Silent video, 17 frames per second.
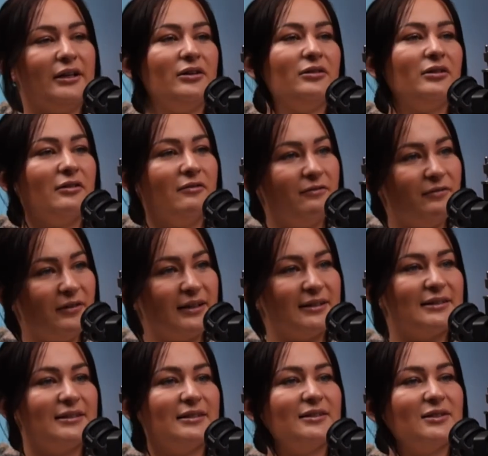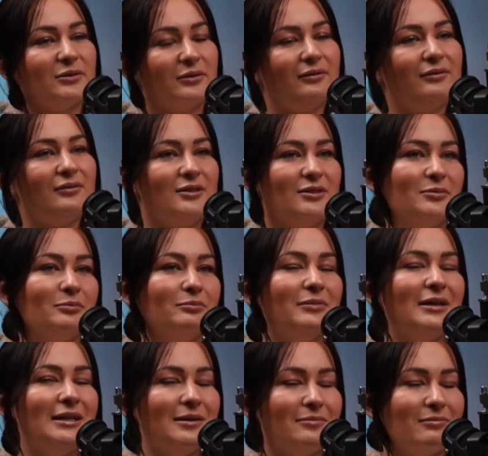you can fix it, so to
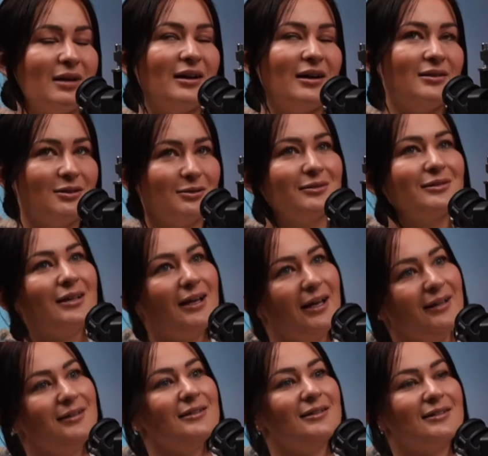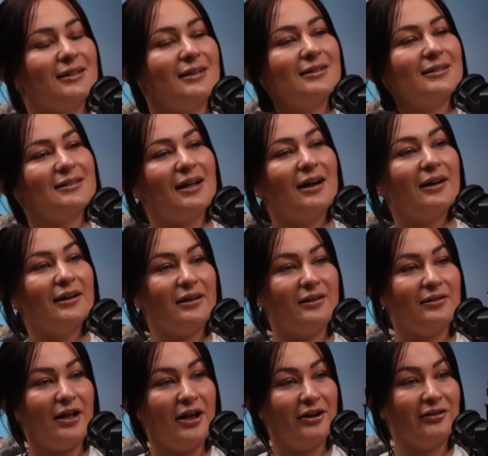minimize those instincts that are
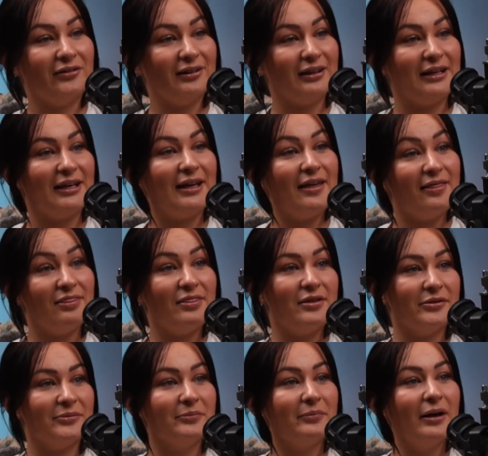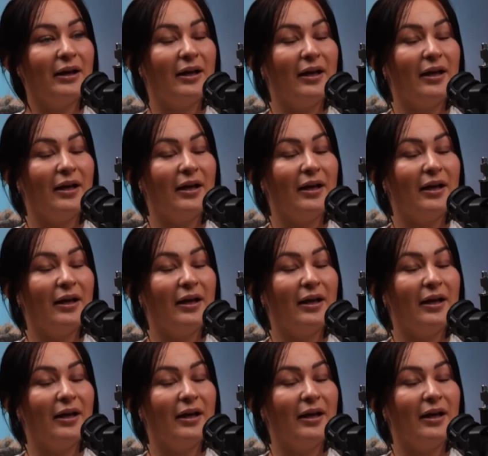inherently in them.